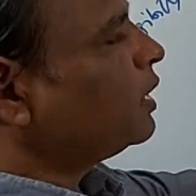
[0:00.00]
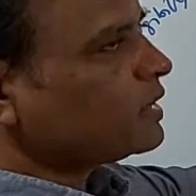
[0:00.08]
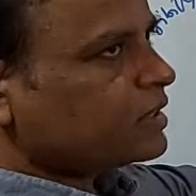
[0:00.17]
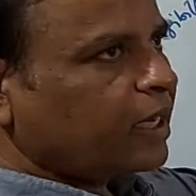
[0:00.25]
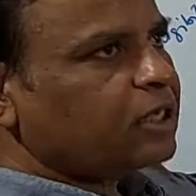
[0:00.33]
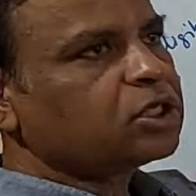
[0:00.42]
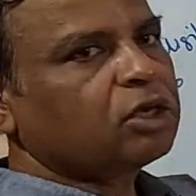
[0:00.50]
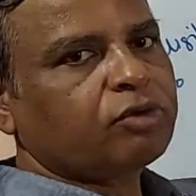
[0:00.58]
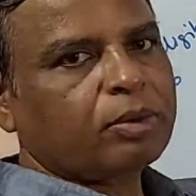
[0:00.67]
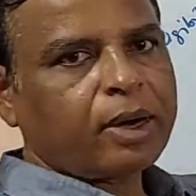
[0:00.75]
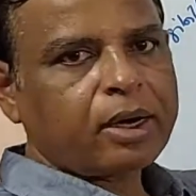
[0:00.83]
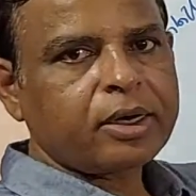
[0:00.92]
is ranging
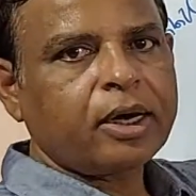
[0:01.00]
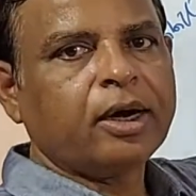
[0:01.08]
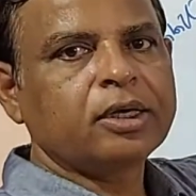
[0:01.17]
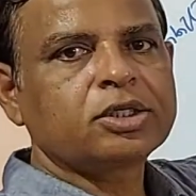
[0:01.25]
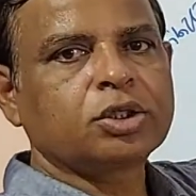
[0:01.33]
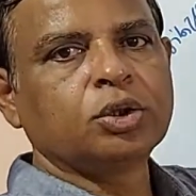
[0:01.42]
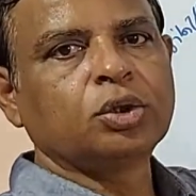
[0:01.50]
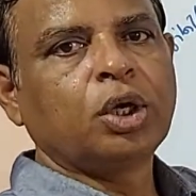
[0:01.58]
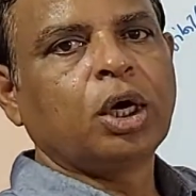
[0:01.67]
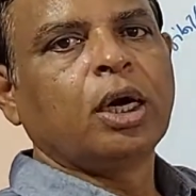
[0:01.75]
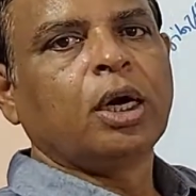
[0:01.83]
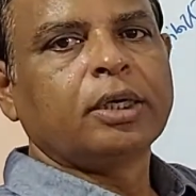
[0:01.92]
from 100 hertz to
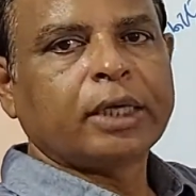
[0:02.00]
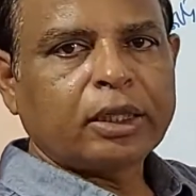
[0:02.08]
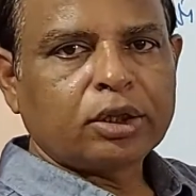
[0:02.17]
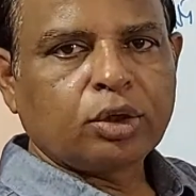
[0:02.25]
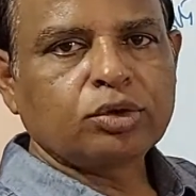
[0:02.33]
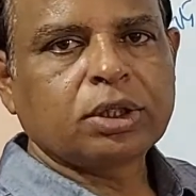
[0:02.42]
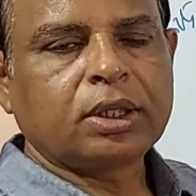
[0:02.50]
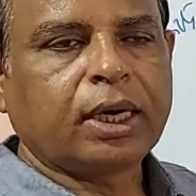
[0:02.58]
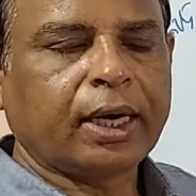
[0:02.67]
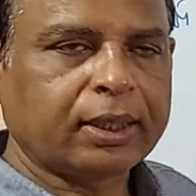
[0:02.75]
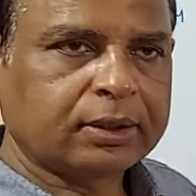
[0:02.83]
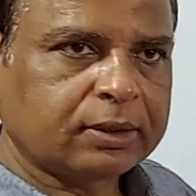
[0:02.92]
10,000
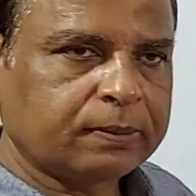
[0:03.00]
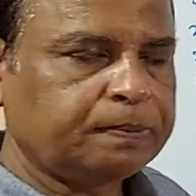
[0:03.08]
hertz.